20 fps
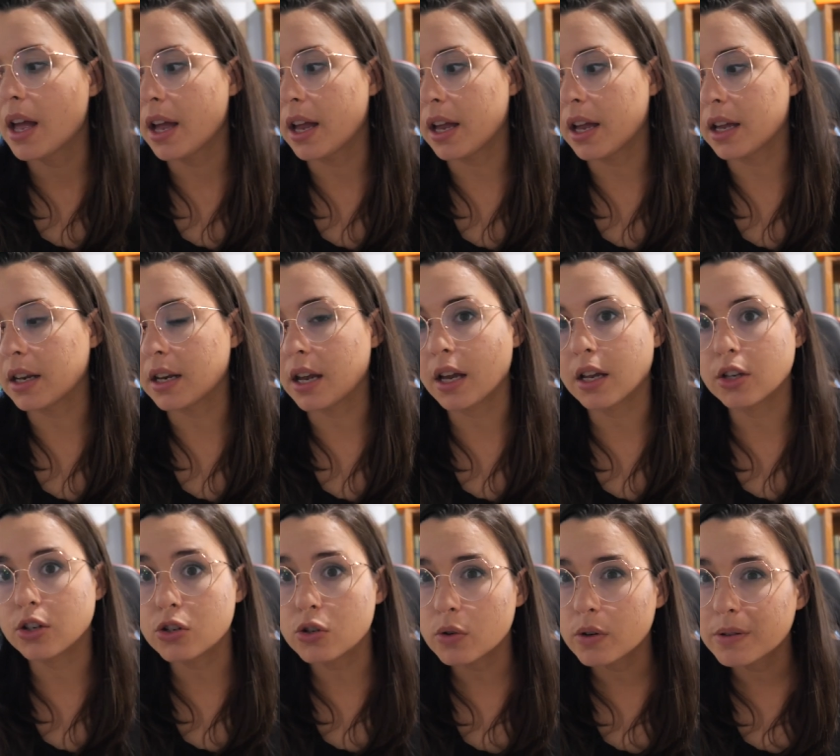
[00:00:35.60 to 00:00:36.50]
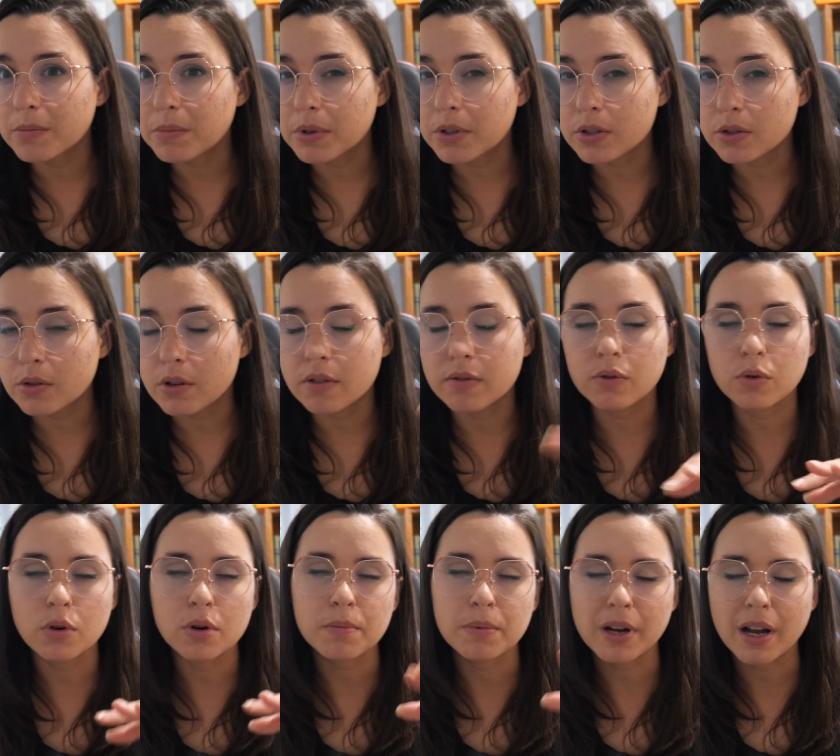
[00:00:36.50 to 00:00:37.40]
and I enjoyed books three and
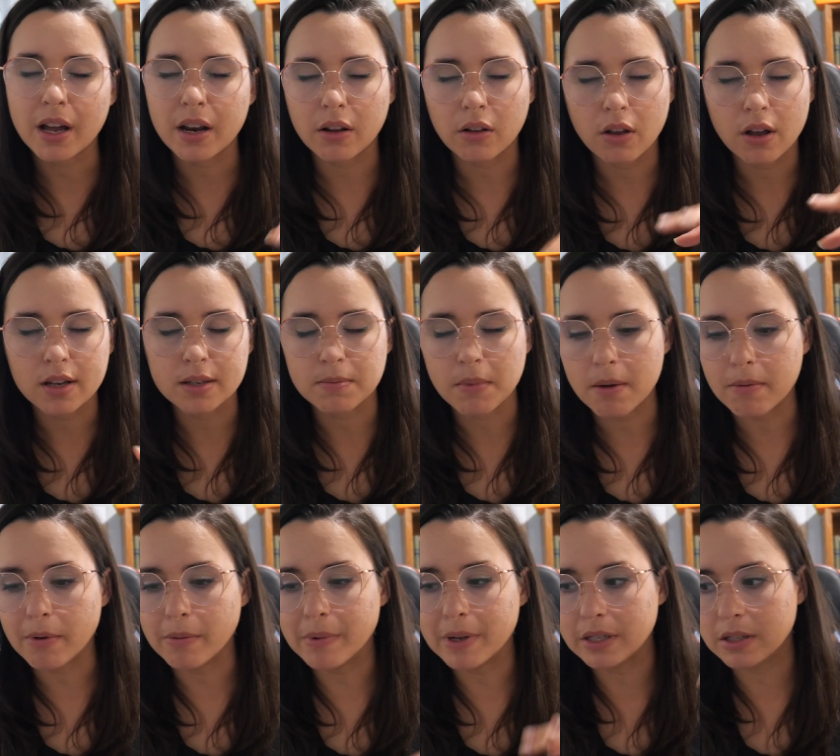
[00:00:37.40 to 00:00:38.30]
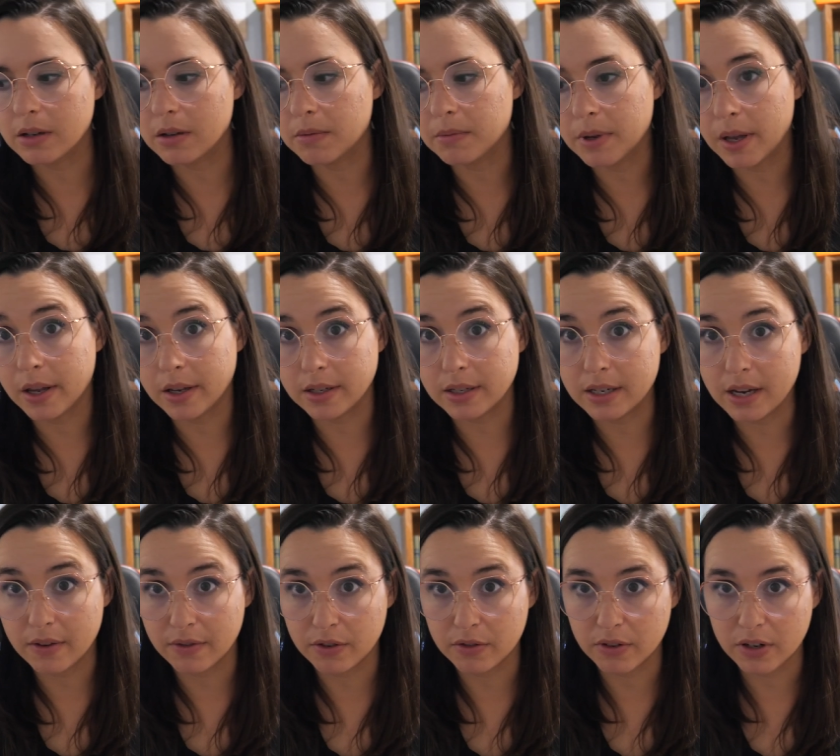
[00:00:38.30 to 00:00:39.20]
four but kind of lost my momentum and
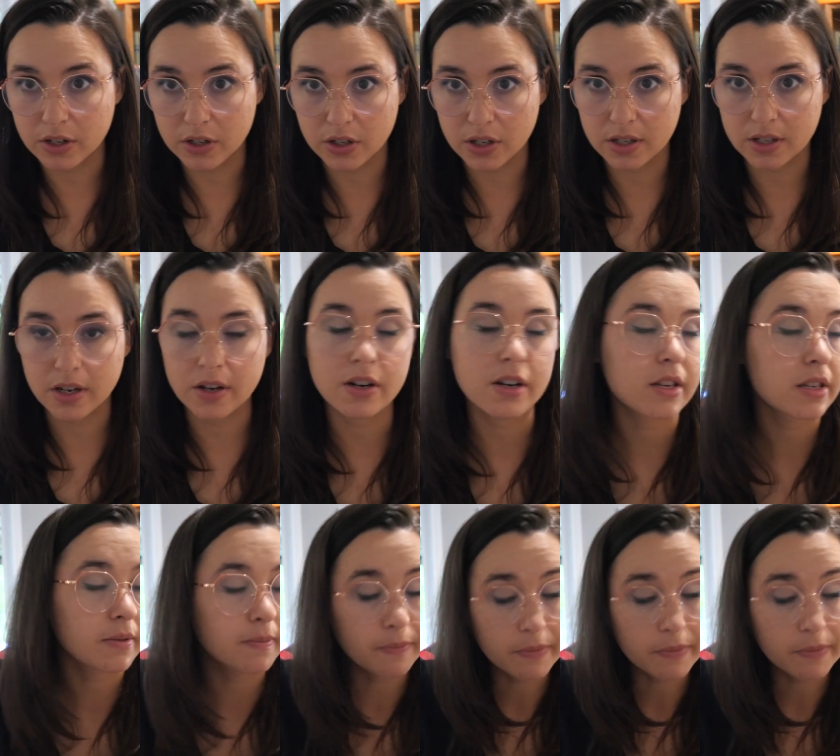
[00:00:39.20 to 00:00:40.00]
never finished the series.